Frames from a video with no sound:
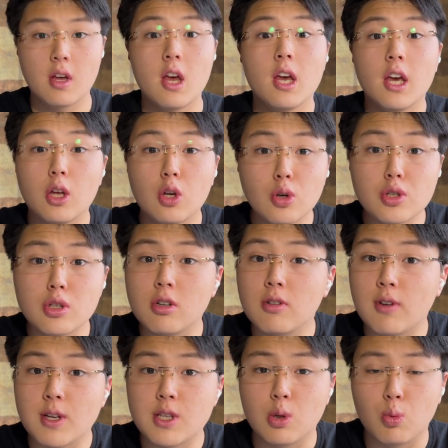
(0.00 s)
It also
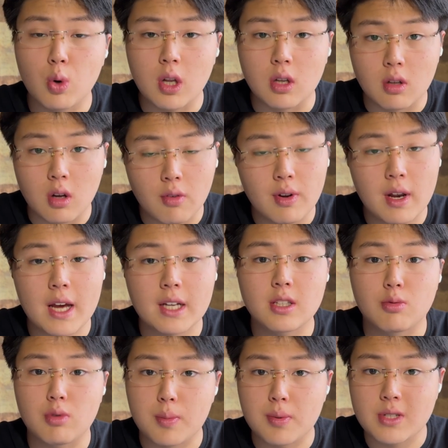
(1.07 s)
reflects the will of elected
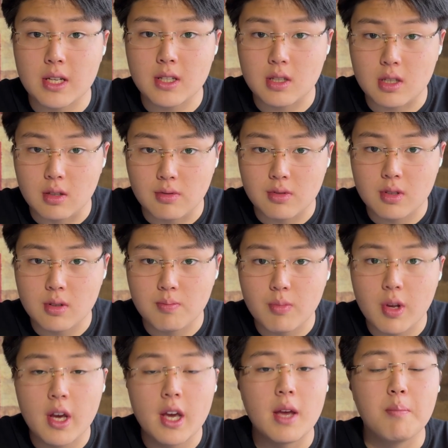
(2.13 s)
representatives,
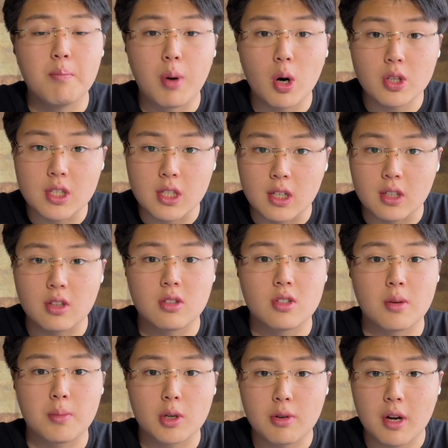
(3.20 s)
embodying
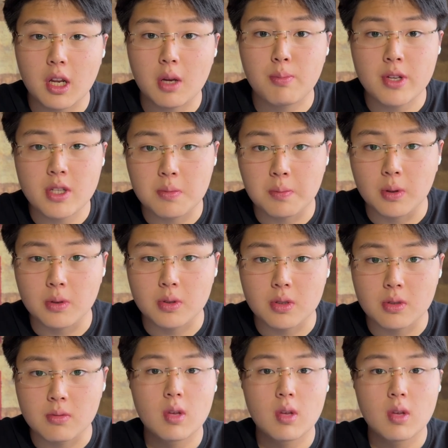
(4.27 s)
democratic principles.